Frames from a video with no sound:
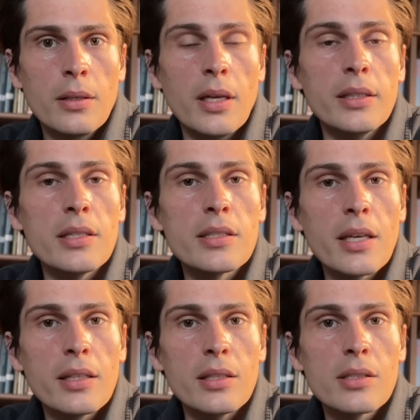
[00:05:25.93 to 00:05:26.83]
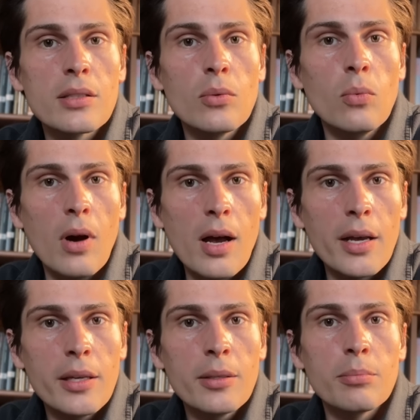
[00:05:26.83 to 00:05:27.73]
And they say this.
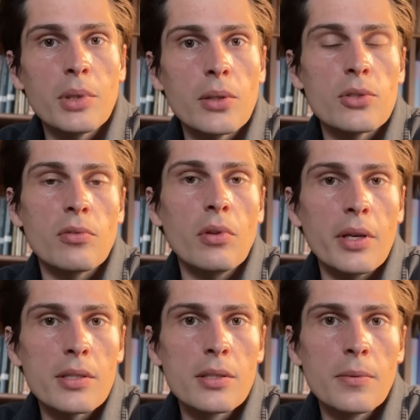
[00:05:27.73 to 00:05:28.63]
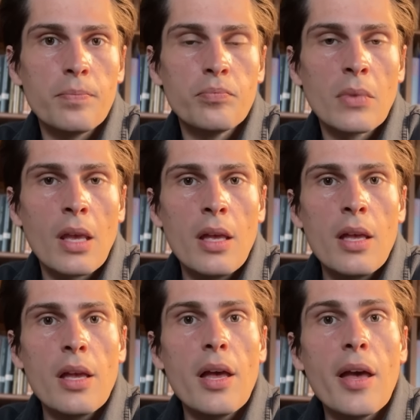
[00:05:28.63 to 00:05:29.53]
Why? Because of this.
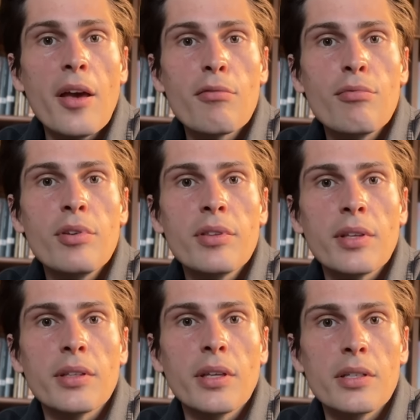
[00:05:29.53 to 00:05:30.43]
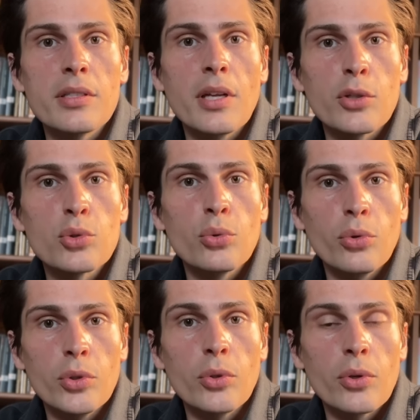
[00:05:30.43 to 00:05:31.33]
Everything that is not
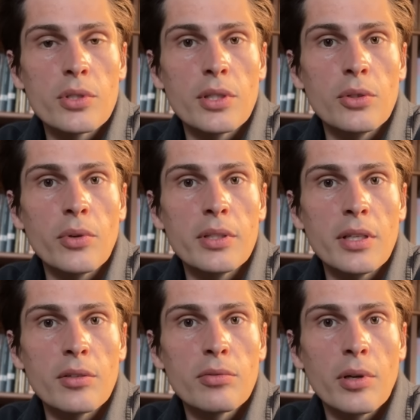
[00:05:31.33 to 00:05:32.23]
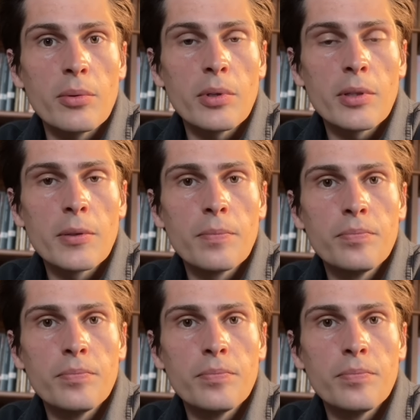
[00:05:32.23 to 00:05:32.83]
truly yours that you identify with